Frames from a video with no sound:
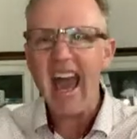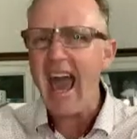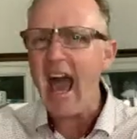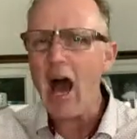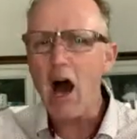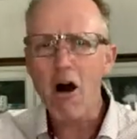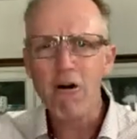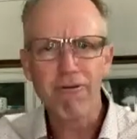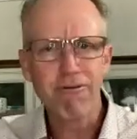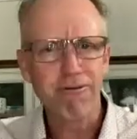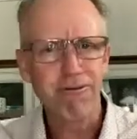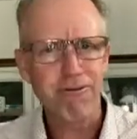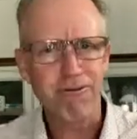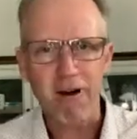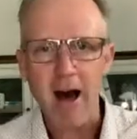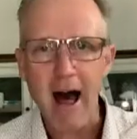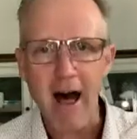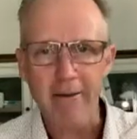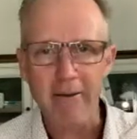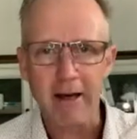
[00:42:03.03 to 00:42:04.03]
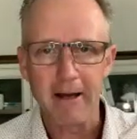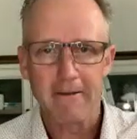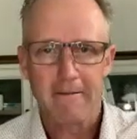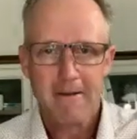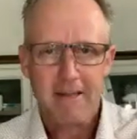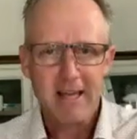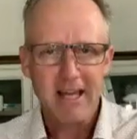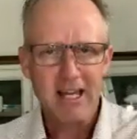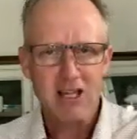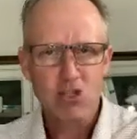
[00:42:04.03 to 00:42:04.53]
our Father
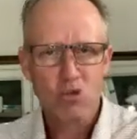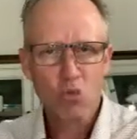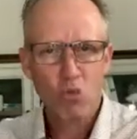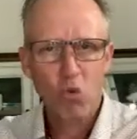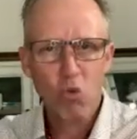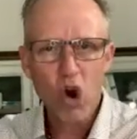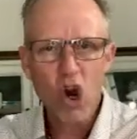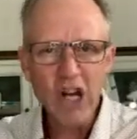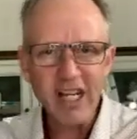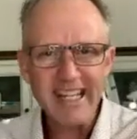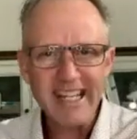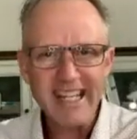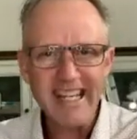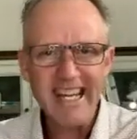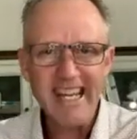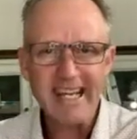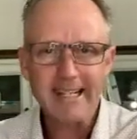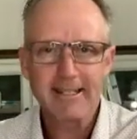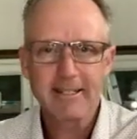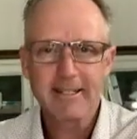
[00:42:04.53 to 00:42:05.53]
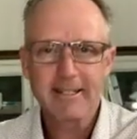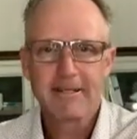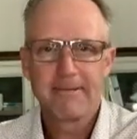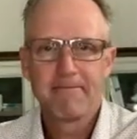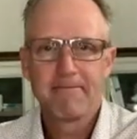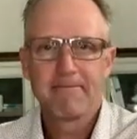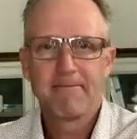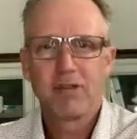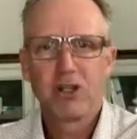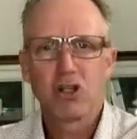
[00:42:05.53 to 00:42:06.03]
is working it
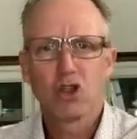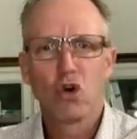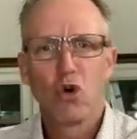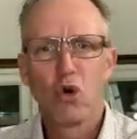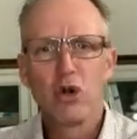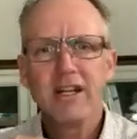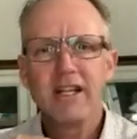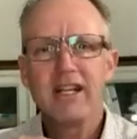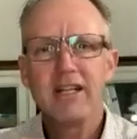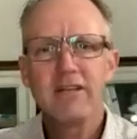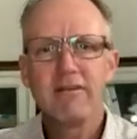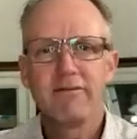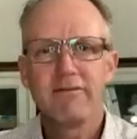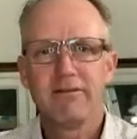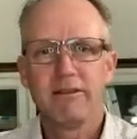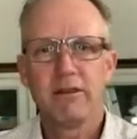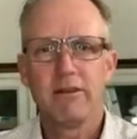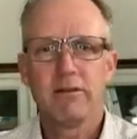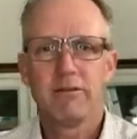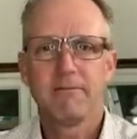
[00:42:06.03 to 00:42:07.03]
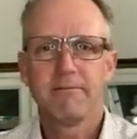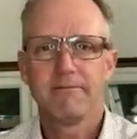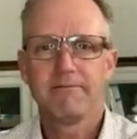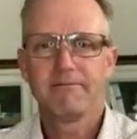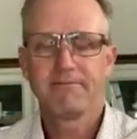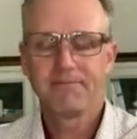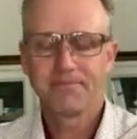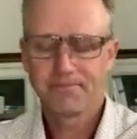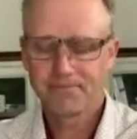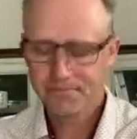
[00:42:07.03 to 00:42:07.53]
according to your view.
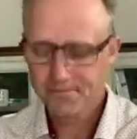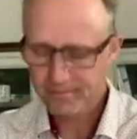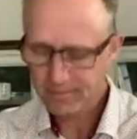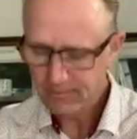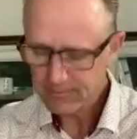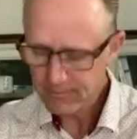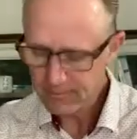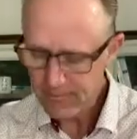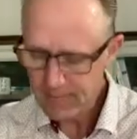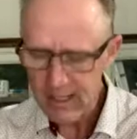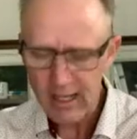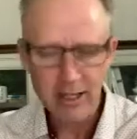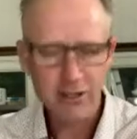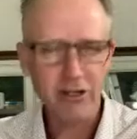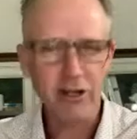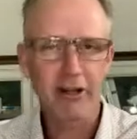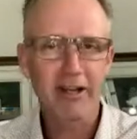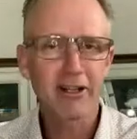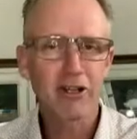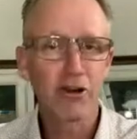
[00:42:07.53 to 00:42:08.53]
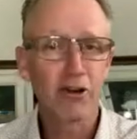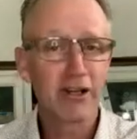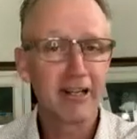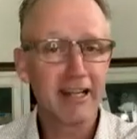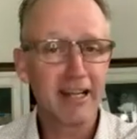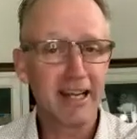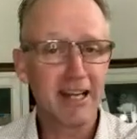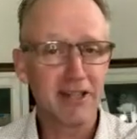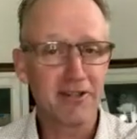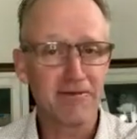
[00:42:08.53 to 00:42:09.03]
Sorry, according
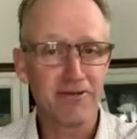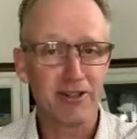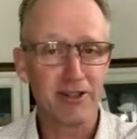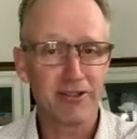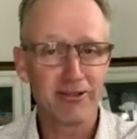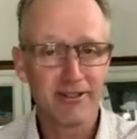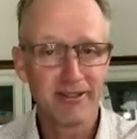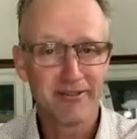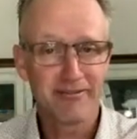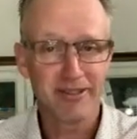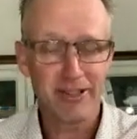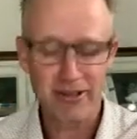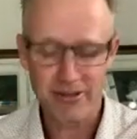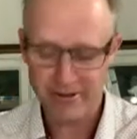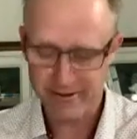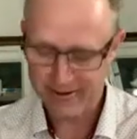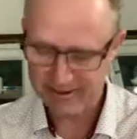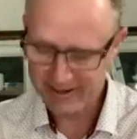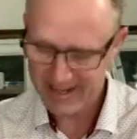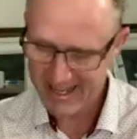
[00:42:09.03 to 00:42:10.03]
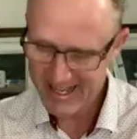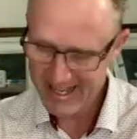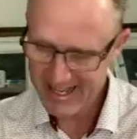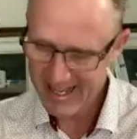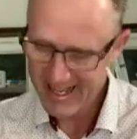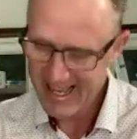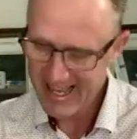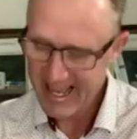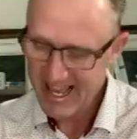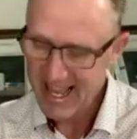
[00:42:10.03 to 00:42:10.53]
to his view of you.
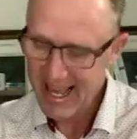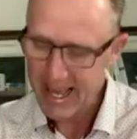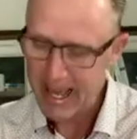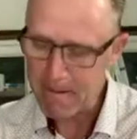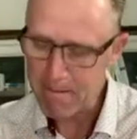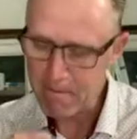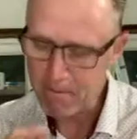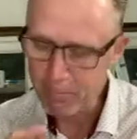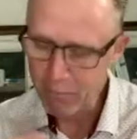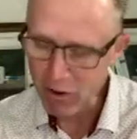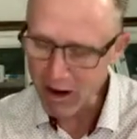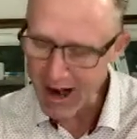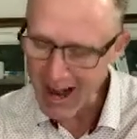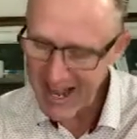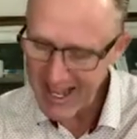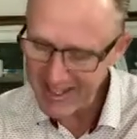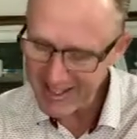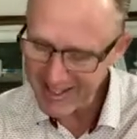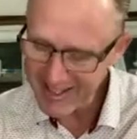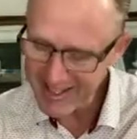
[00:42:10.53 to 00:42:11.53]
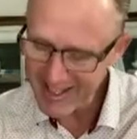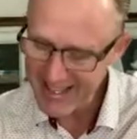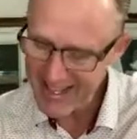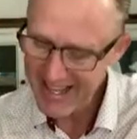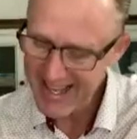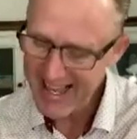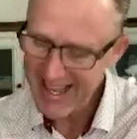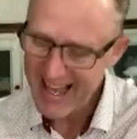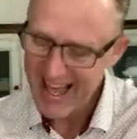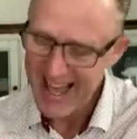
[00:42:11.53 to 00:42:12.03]
Embrace
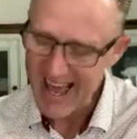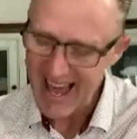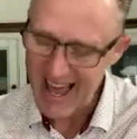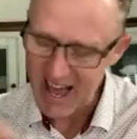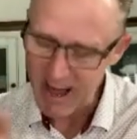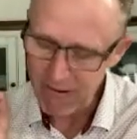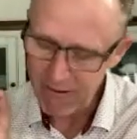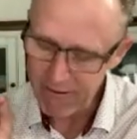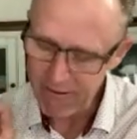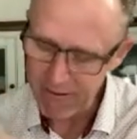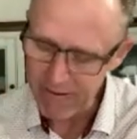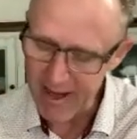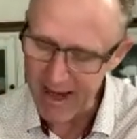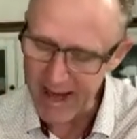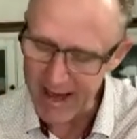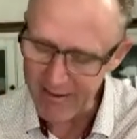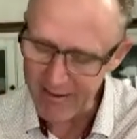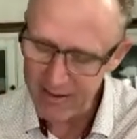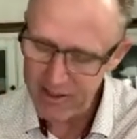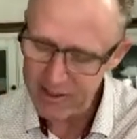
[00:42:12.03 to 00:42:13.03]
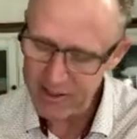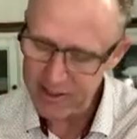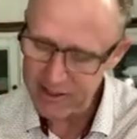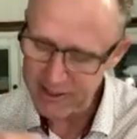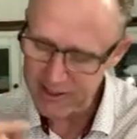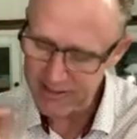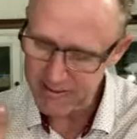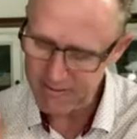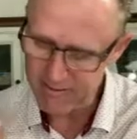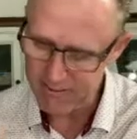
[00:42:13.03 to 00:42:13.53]
our
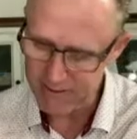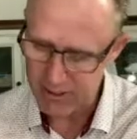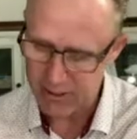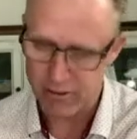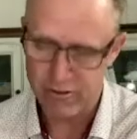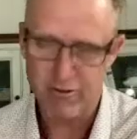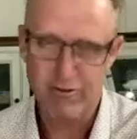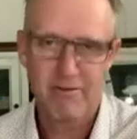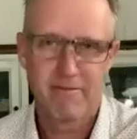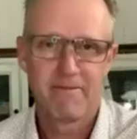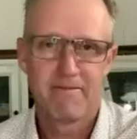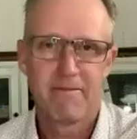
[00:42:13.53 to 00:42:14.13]
Father's view.